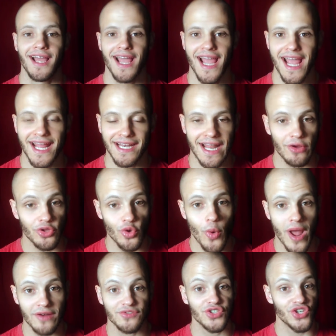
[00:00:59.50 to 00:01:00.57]
and now you
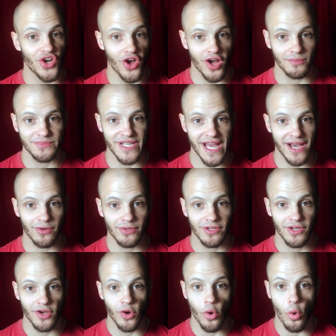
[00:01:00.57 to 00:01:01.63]
have to calm down,
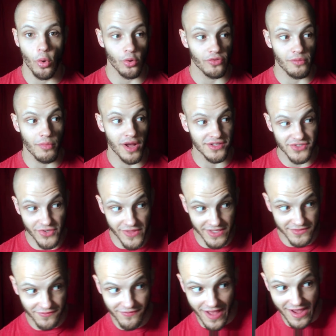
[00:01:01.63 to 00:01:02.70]
or the monster
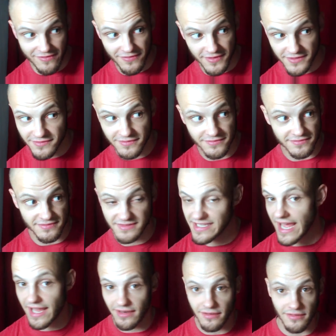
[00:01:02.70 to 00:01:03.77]
that's 5, 10,